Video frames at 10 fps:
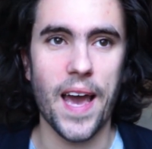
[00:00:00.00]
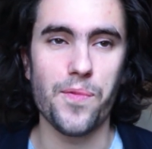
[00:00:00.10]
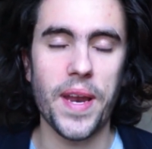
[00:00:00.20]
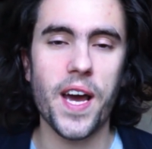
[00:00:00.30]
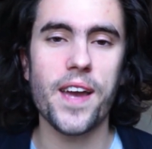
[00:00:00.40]

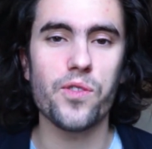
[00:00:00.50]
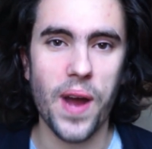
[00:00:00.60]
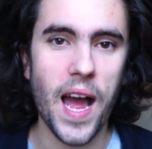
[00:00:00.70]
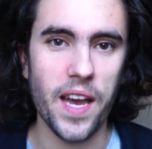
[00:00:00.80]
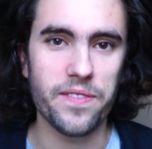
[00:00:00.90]
And when I
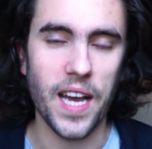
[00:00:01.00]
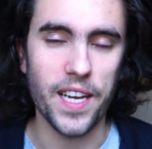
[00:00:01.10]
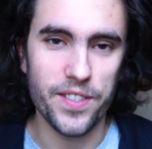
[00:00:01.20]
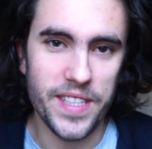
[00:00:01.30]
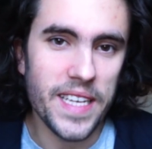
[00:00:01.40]
arrived,
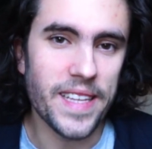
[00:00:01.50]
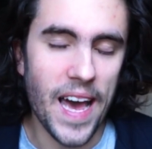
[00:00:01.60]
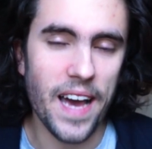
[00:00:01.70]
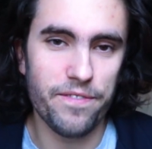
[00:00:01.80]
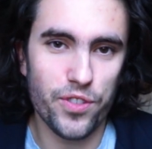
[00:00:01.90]
I did
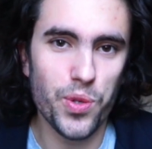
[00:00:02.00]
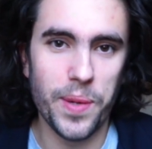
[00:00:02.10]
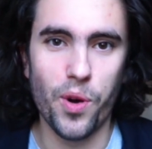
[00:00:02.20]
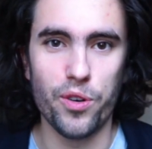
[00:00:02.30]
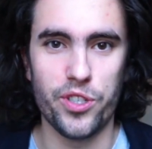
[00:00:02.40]
have two
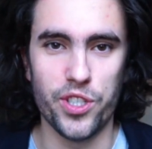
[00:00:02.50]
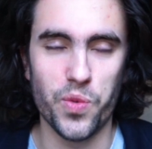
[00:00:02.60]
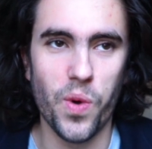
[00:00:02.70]
emotions.